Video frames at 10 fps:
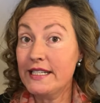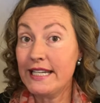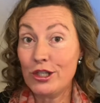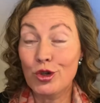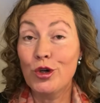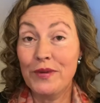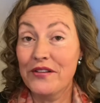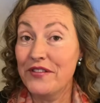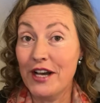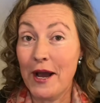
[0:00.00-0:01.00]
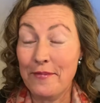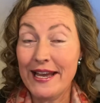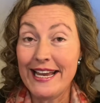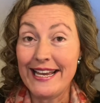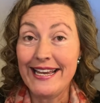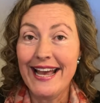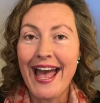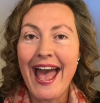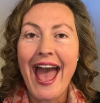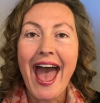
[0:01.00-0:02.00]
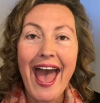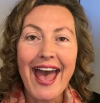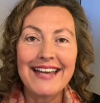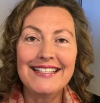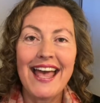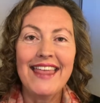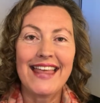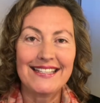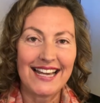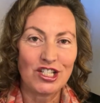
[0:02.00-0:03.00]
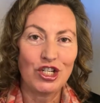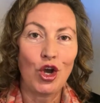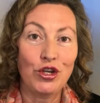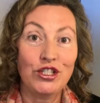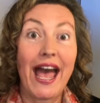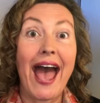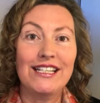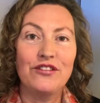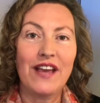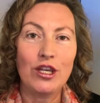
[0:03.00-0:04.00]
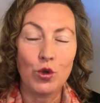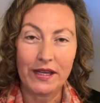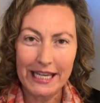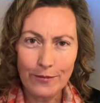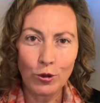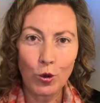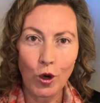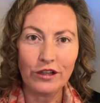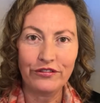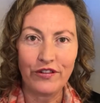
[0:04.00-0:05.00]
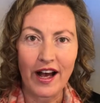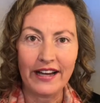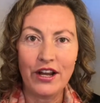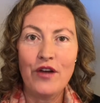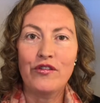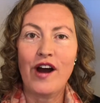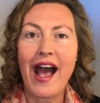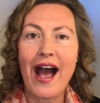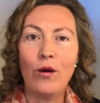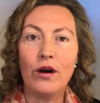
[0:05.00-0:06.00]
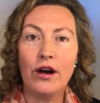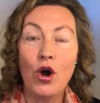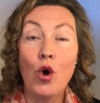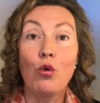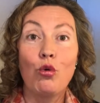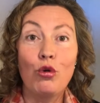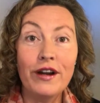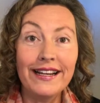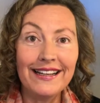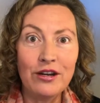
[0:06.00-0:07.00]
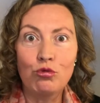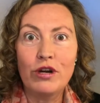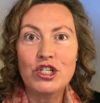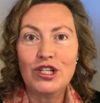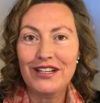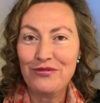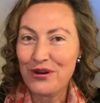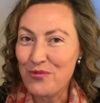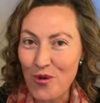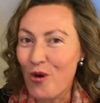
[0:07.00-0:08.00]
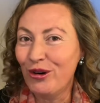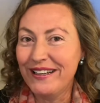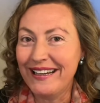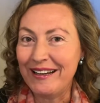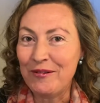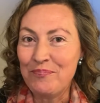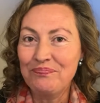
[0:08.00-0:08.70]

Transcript: indeed you could be a VIP, and that's actually going to activate you and keep you qualified for our really richly rewarding